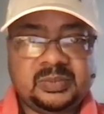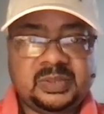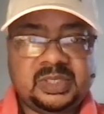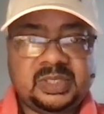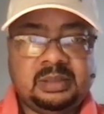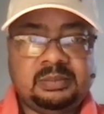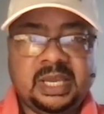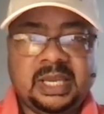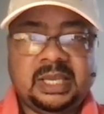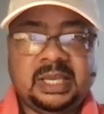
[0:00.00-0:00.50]

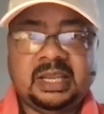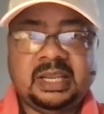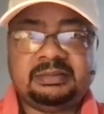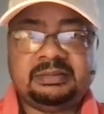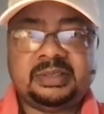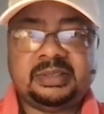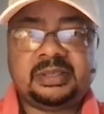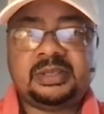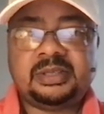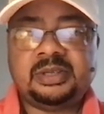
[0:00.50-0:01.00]
May
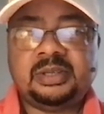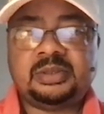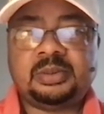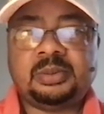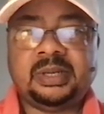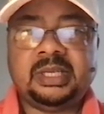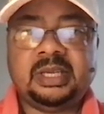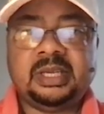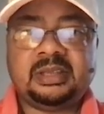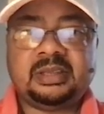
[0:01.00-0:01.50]
11th to
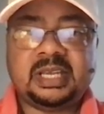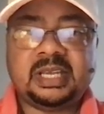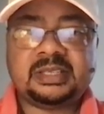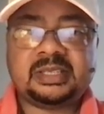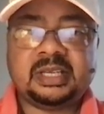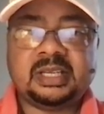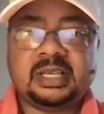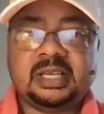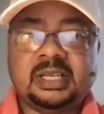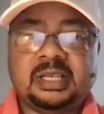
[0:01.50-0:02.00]
20th as
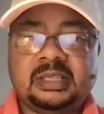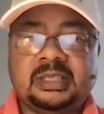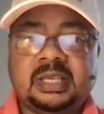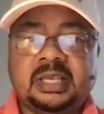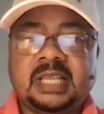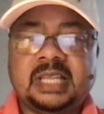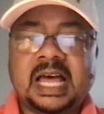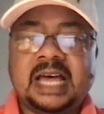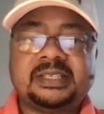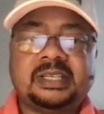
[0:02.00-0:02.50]
the last